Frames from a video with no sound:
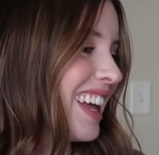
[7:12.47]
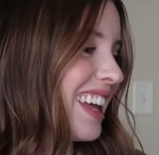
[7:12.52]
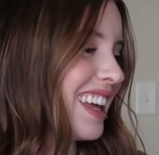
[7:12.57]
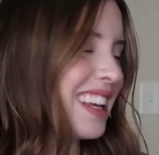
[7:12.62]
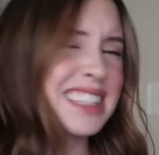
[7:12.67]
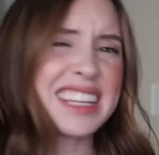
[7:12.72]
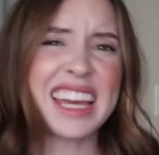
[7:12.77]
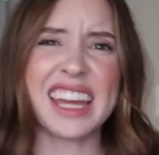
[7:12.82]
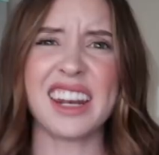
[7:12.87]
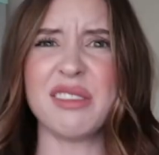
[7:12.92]

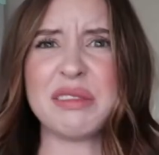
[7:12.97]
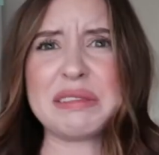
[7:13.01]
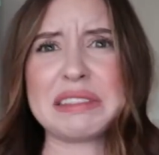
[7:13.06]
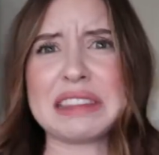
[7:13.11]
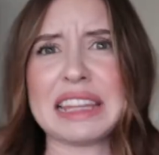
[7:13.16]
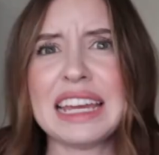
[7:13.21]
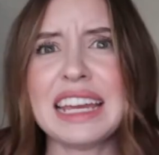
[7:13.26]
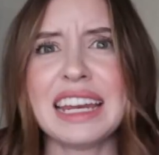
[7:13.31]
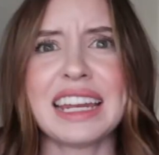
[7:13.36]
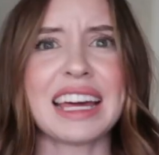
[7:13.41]
It's kind of
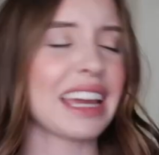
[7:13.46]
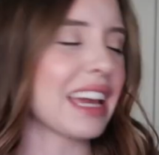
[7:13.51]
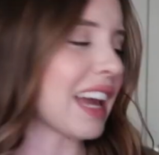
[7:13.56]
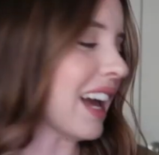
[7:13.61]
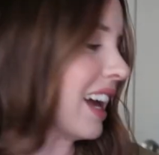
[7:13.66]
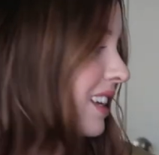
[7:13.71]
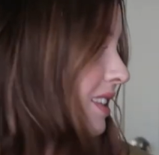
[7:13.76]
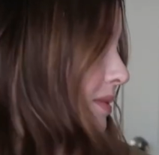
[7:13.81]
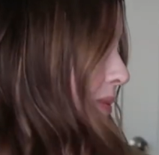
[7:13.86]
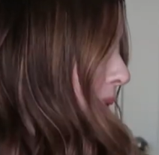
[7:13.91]
late, I
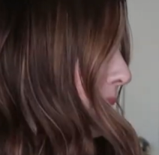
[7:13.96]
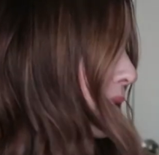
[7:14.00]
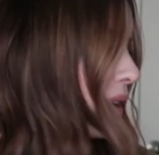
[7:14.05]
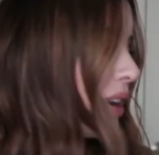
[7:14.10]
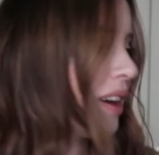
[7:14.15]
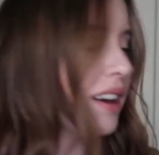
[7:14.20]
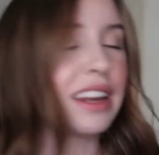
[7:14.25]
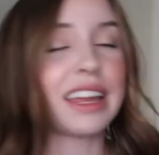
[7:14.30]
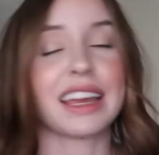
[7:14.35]
guess. Maybe not.